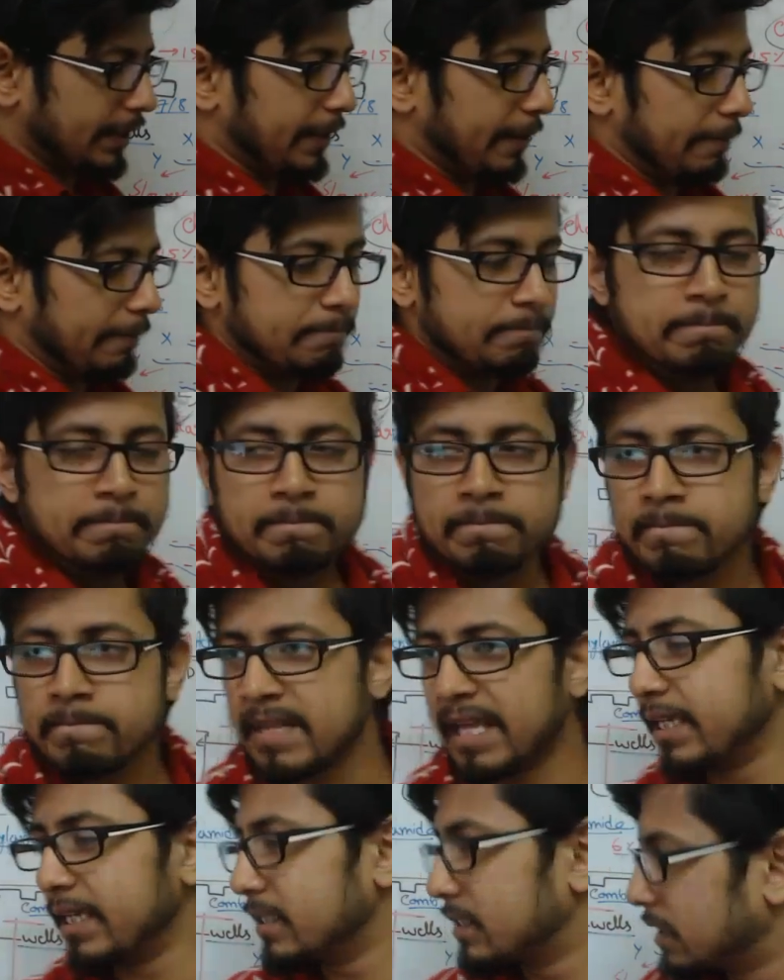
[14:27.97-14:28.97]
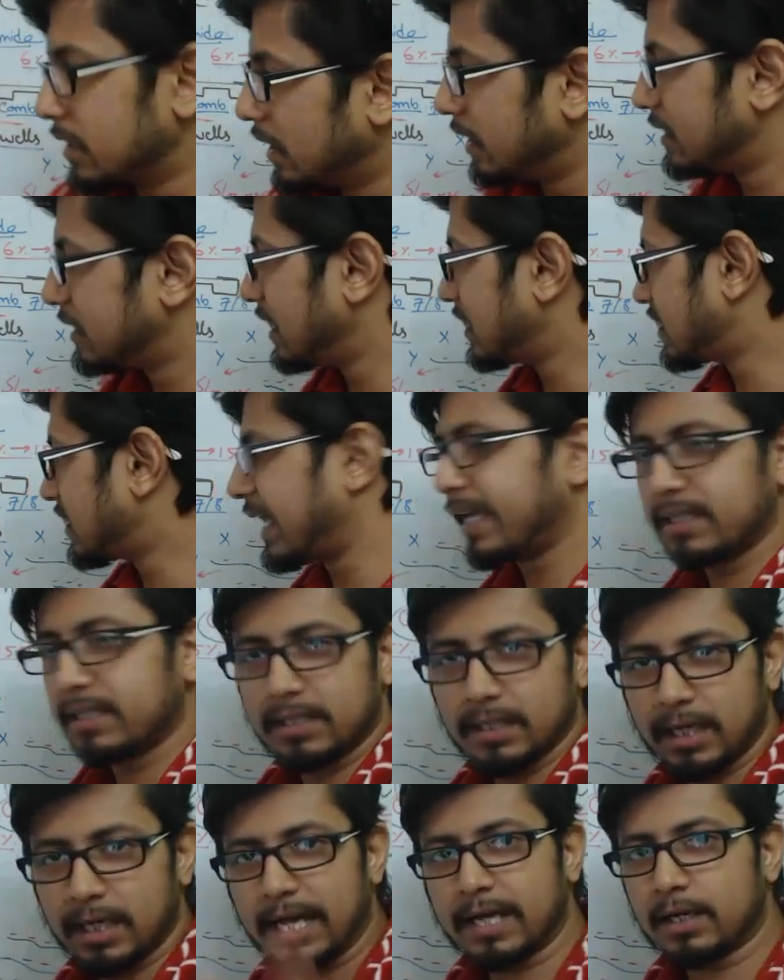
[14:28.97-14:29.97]
say is just like
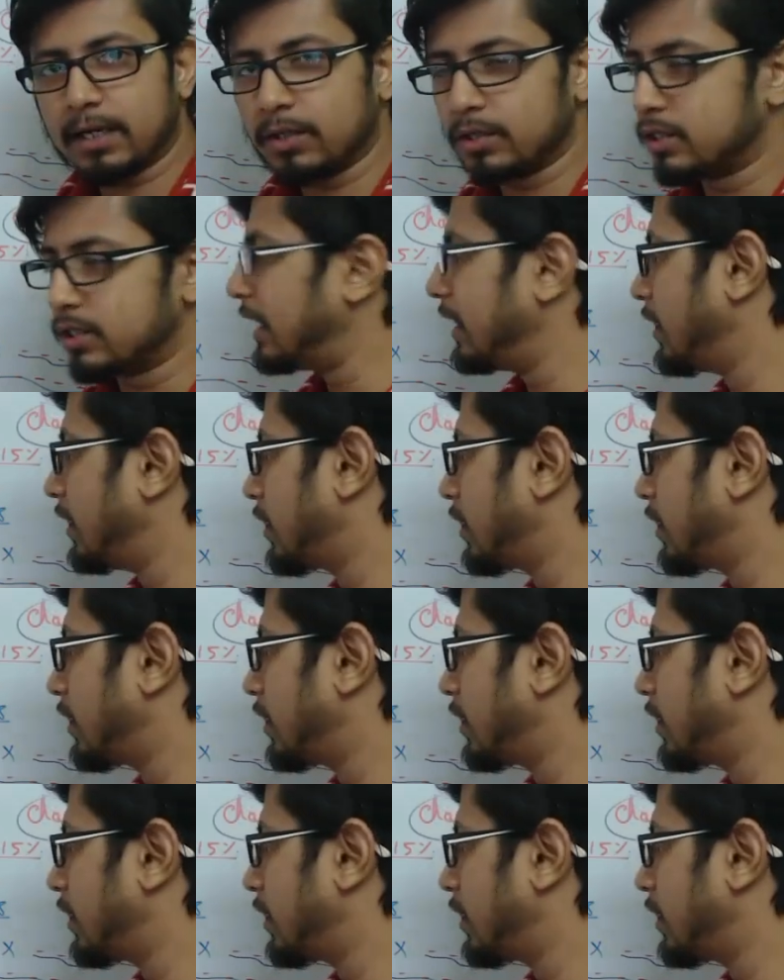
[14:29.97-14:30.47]
the agarose gel